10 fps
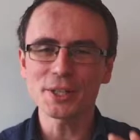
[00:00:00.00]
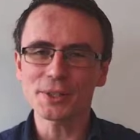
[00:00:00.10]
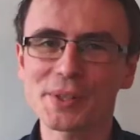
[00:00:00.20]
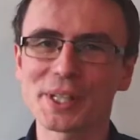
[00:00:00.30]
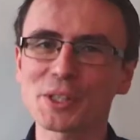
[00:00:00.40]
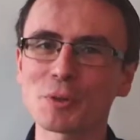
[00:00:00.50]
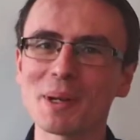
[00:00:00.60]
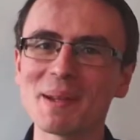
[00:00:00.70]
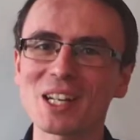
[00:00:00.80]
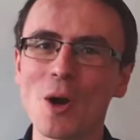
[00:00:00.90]
is an
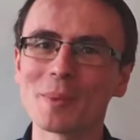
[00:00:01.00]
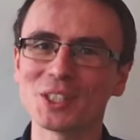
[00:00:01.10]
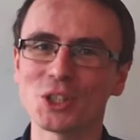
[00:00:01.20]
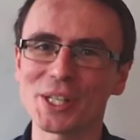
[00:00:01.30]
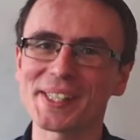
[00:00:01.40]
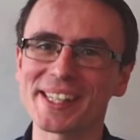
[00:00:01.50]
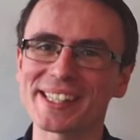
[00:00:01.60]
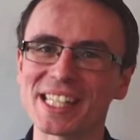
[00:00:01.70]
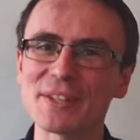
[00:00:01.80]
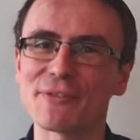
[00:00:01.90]
extremely common
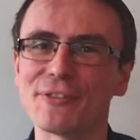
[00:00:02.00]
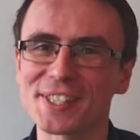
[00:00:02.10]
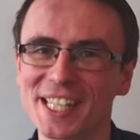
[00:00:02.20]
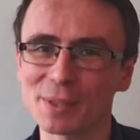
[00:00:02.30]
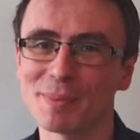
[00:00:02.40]
GCSE physics